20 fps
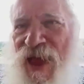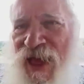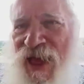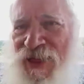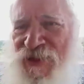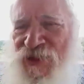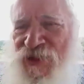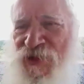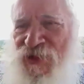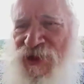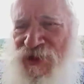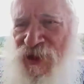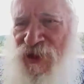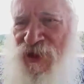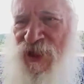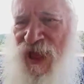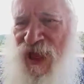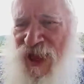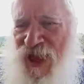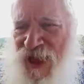Entering
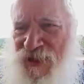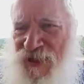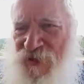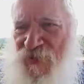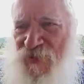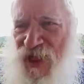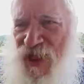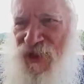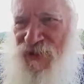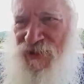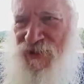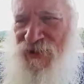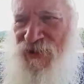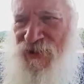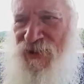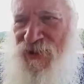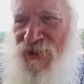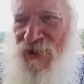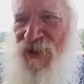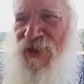the land meant,
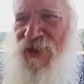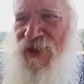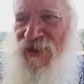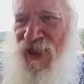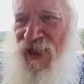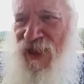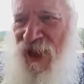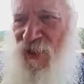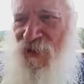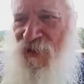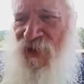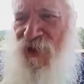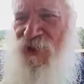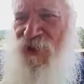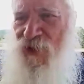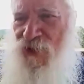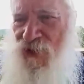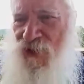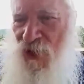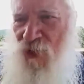now that
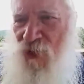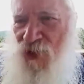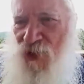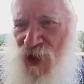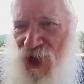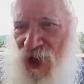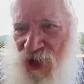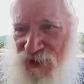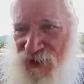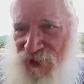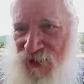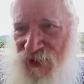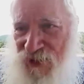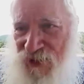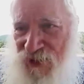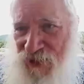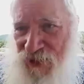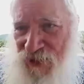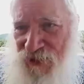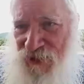you know
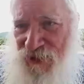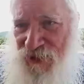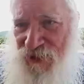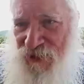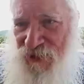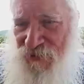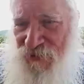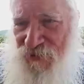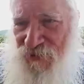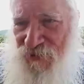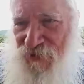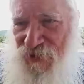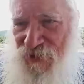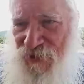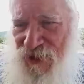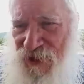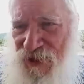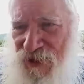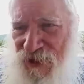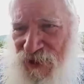godliness,
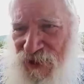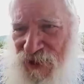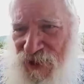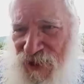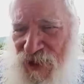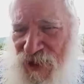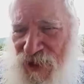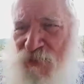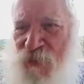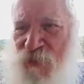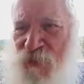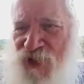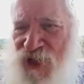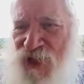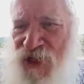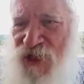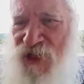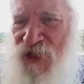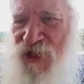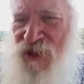
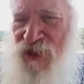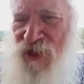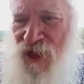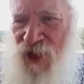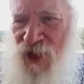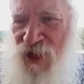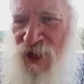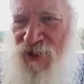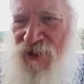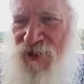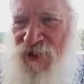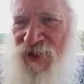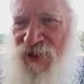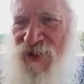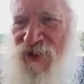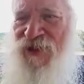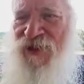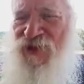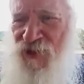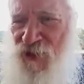bring God
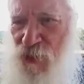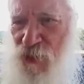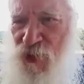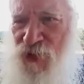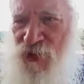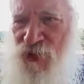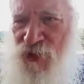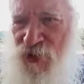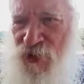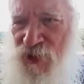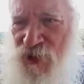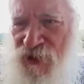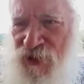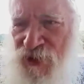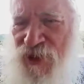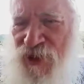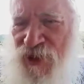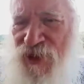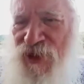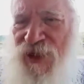into the
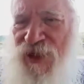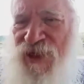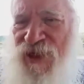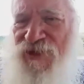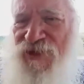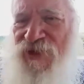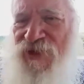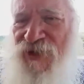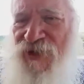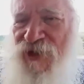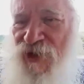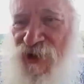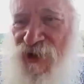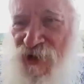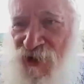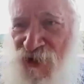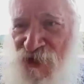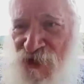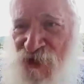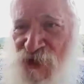world, into the
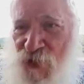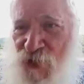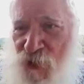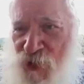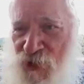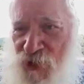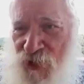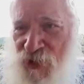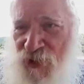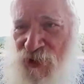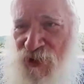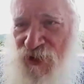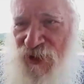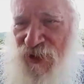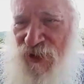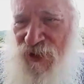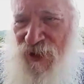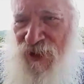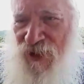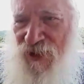earthy world,
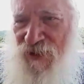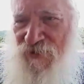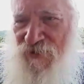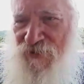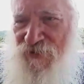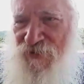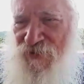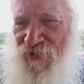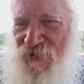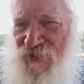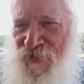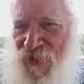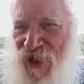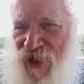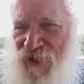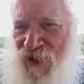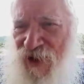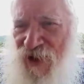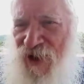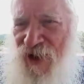
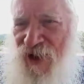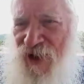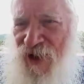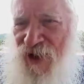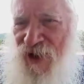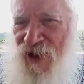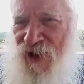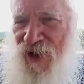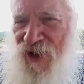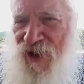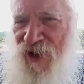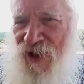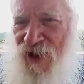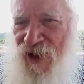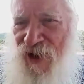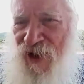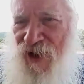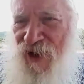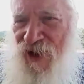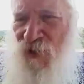the kind of world
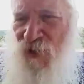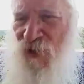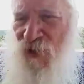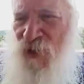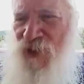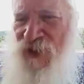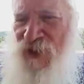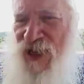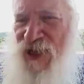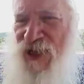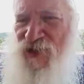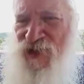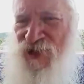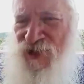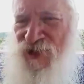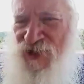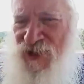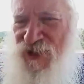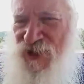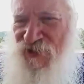that all
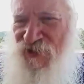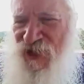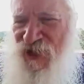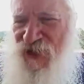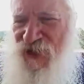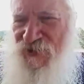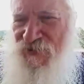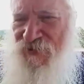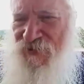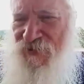nations live in.